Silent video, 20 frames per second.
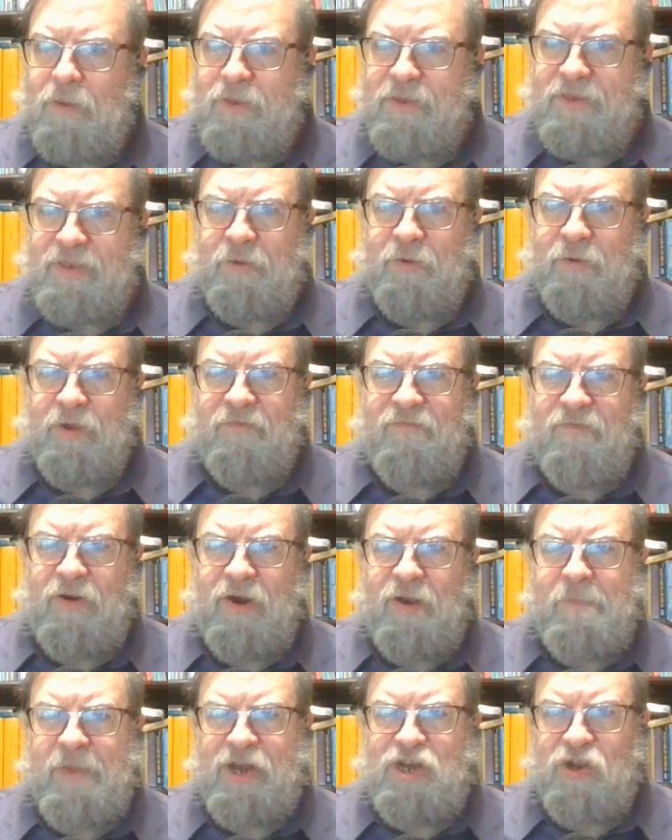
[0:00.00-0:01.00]
So they look
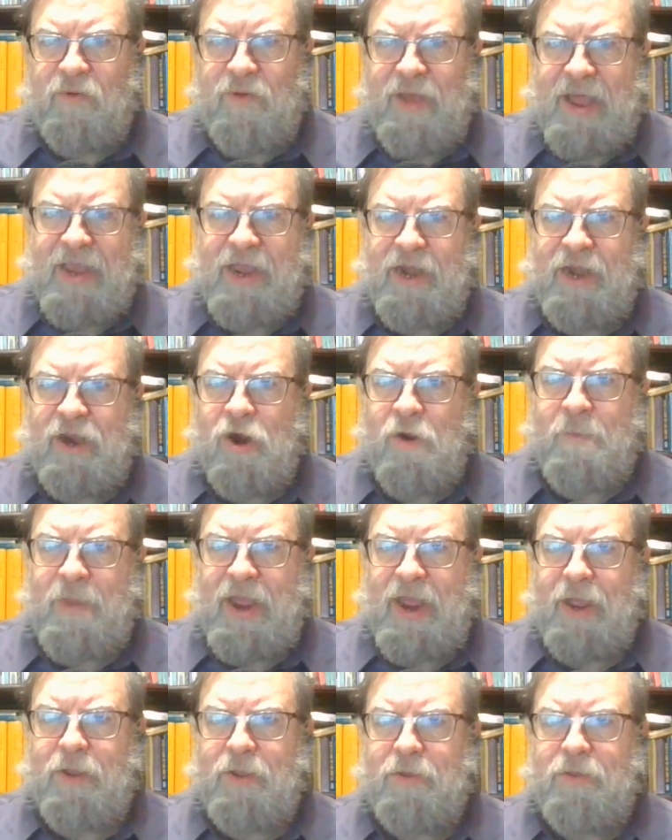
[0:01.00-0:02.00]
very much alike in
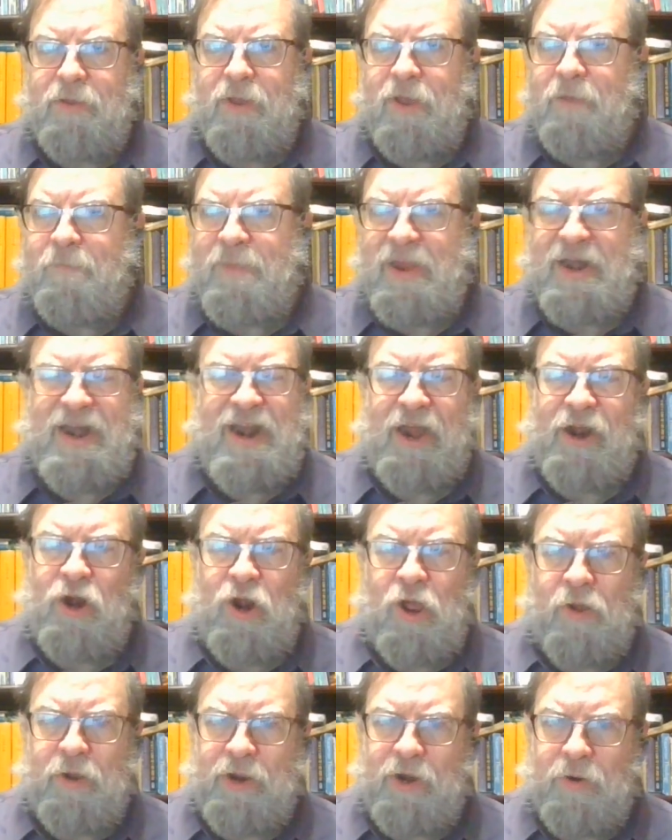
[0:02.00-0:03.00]
Aramaic, but not
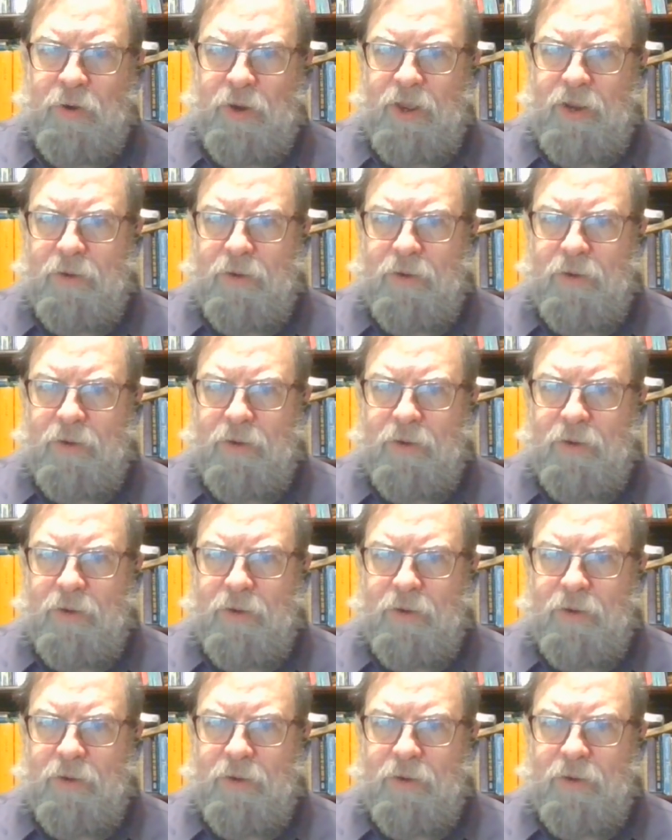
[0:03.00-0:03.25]
at all in Greek.